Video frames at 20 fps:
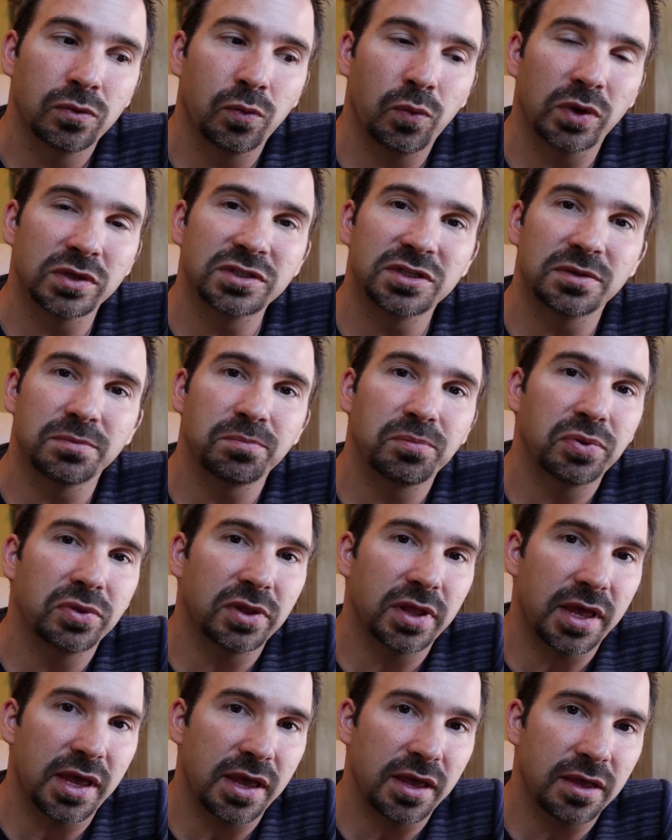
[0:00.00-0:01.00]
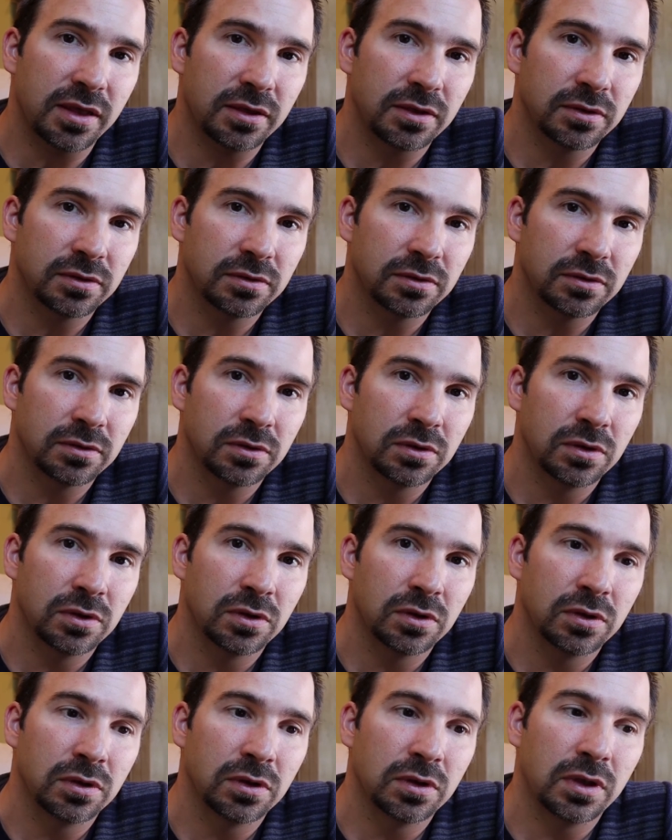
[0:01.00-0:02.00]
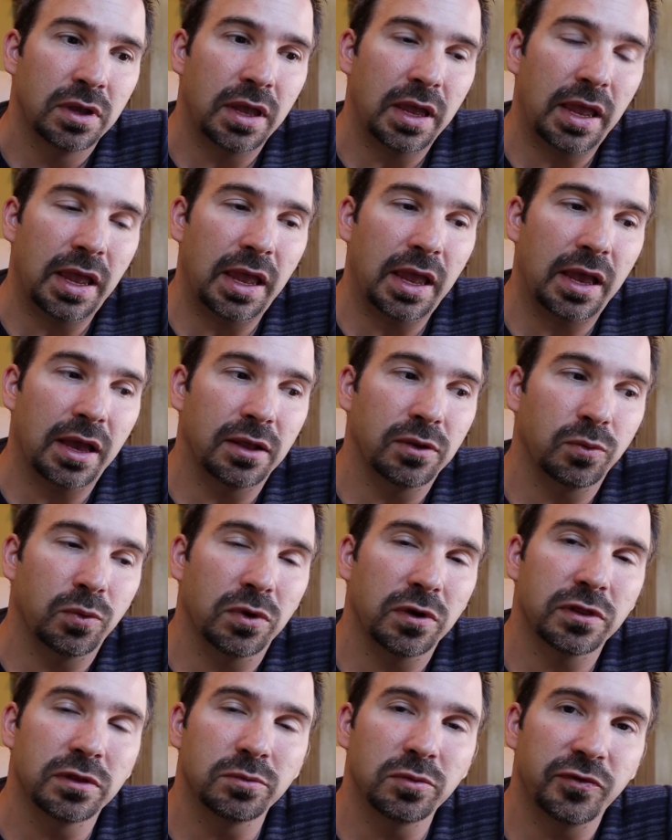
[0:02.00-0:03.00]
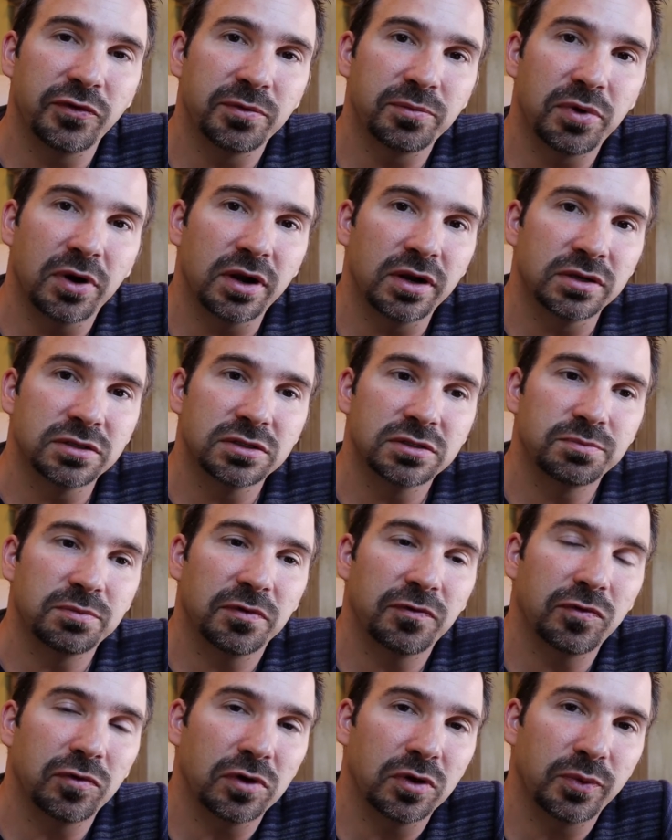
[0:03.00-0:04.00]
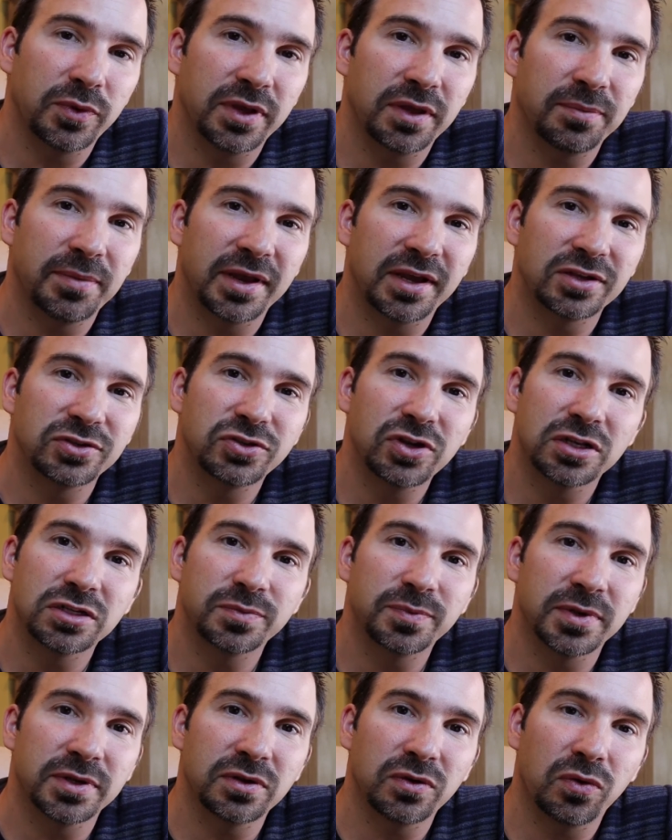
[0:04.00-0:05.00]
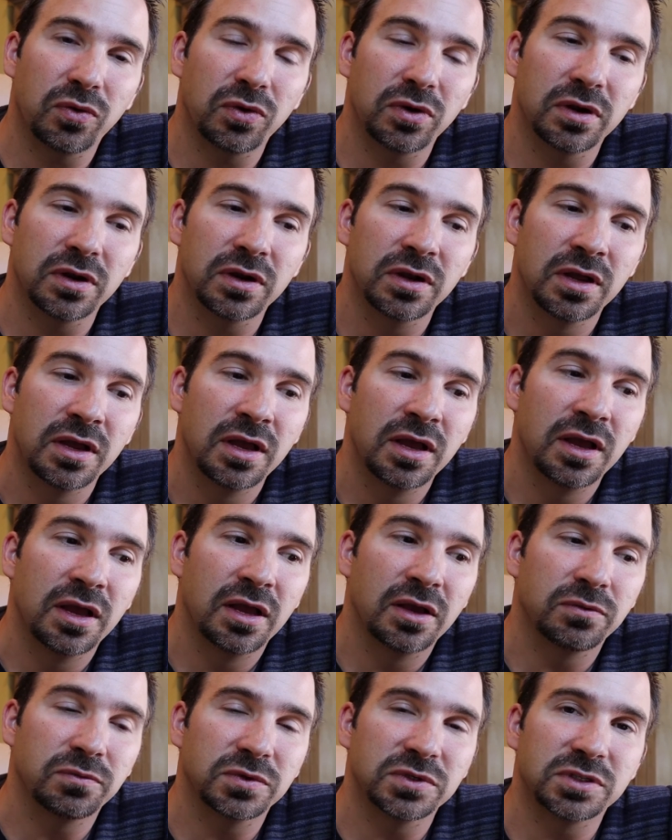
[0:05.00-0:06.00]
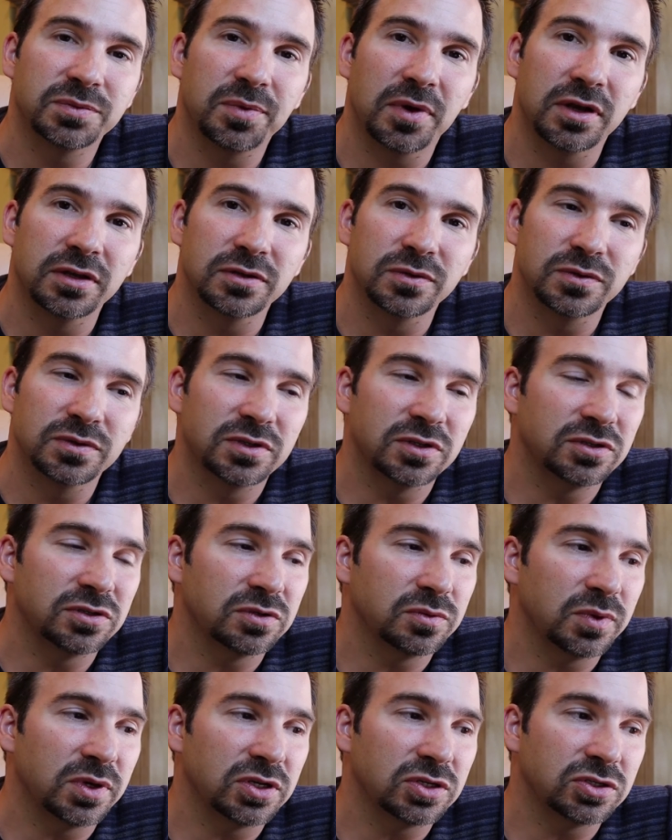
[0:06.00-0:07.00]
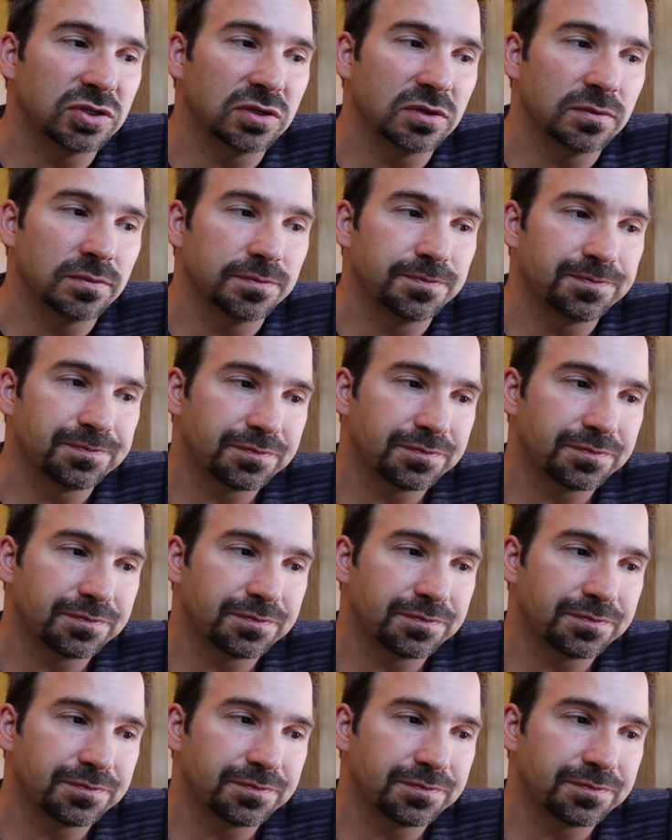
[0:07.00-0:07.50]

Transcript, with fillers: what's in play, and what are the moving parts before we make a judgment or respond to a situation.